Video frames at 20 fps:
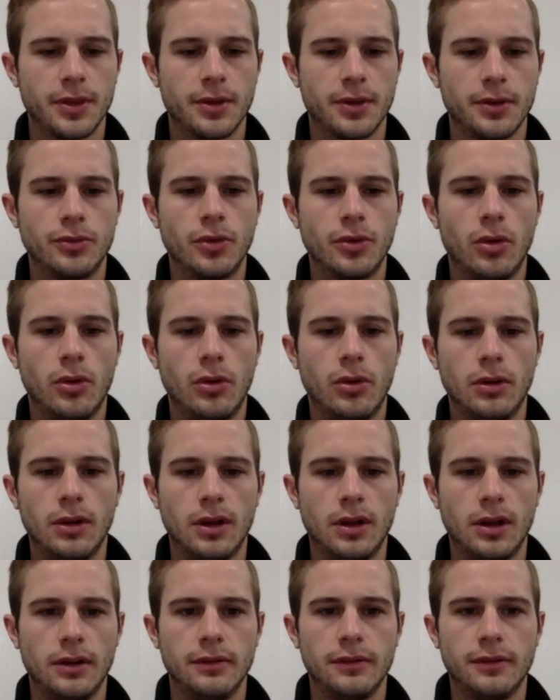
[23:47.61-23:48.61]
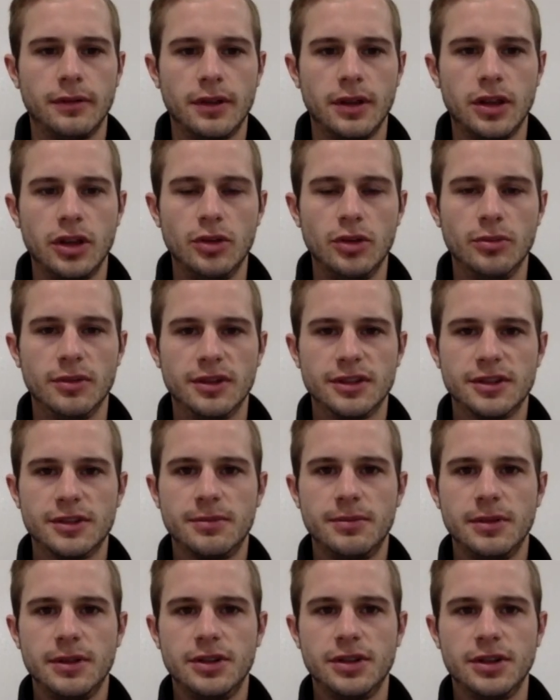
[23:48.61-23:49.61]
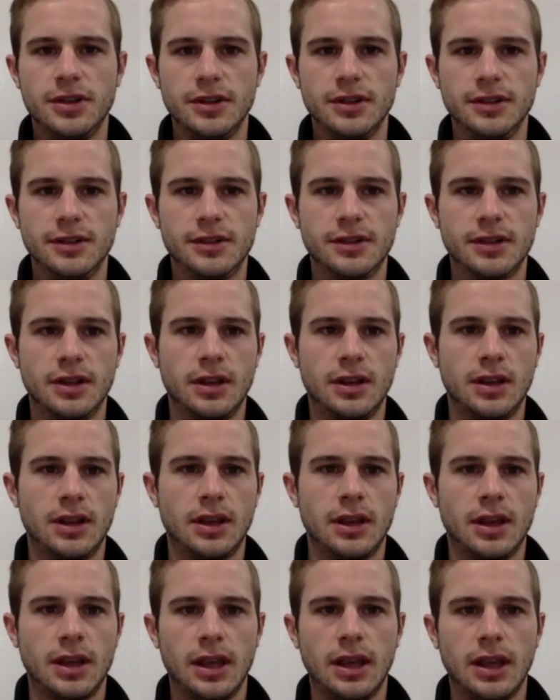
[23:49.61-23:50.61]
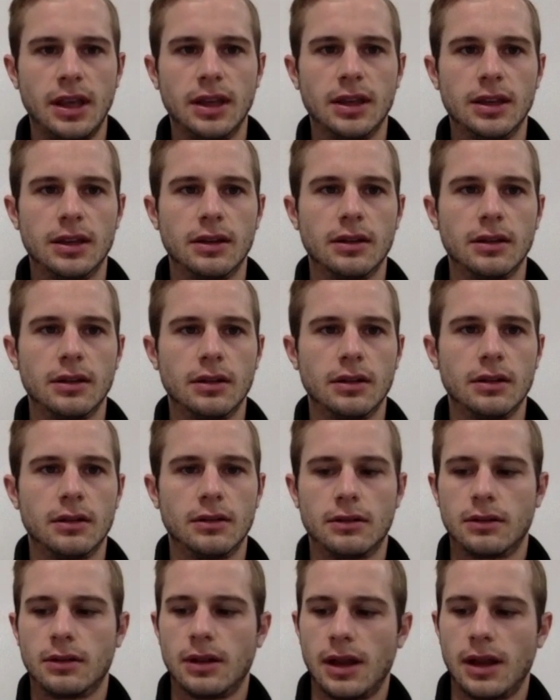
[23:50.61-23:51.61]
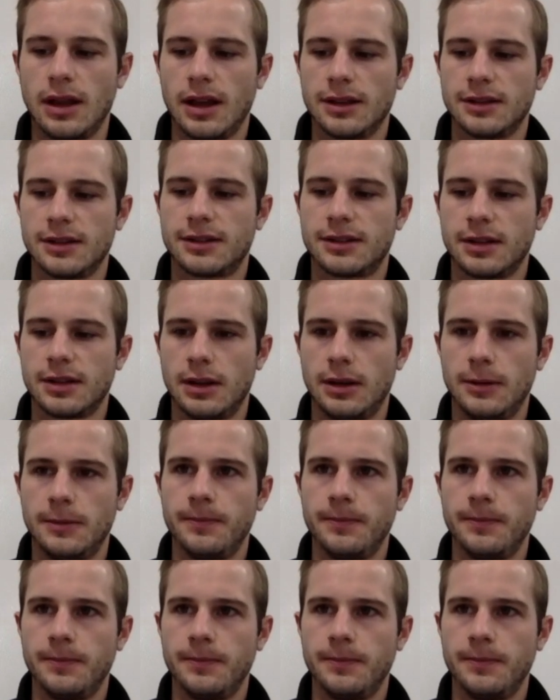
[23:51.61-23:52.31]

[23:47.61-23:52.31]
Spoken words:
role of the human species in, I guess,